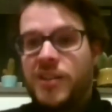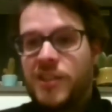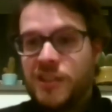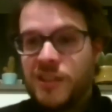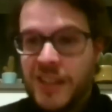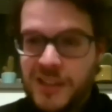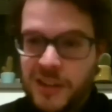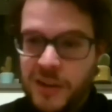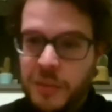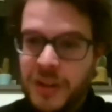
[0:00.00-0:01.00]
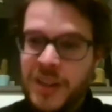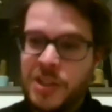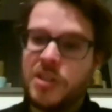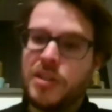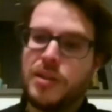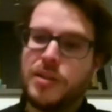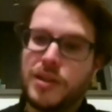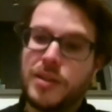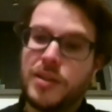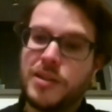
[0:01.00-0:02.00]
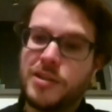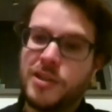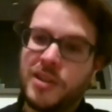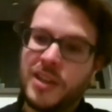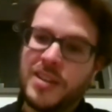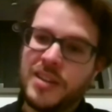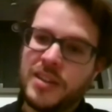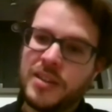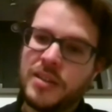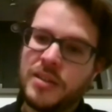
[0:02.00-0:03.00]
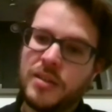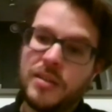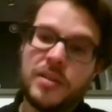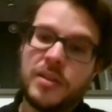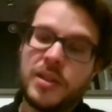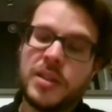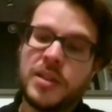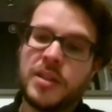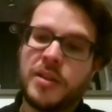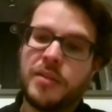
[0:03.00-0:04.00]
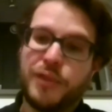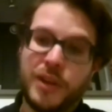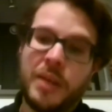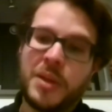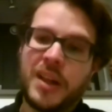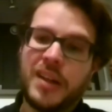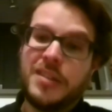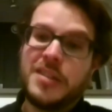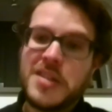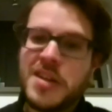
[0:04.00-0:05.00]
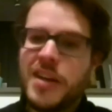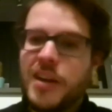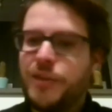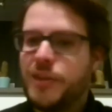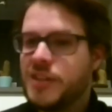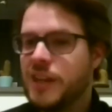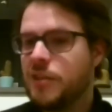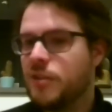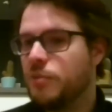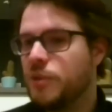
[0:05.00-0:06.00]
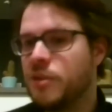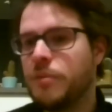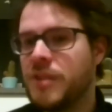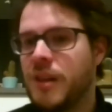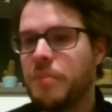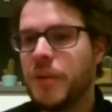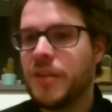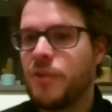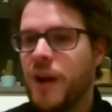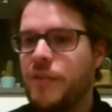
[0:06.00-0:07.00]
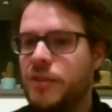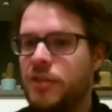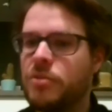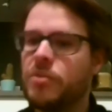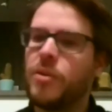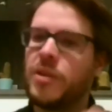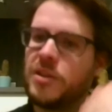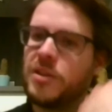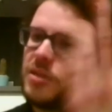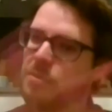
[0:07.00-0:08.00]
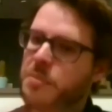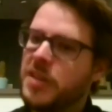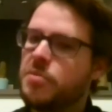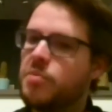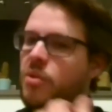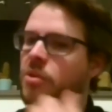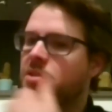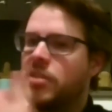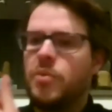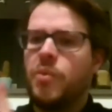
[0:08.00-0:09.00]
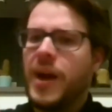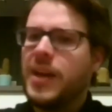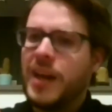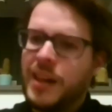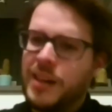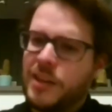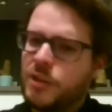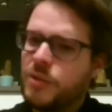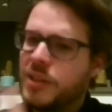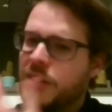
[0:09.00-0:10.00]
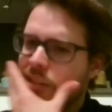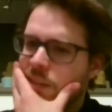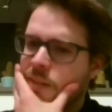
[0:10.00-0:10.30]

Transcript: So that's a combination that is not ideal for them, at least. For the sector, it was obviously a big driver to look into the space more and see why the hell they're doing this.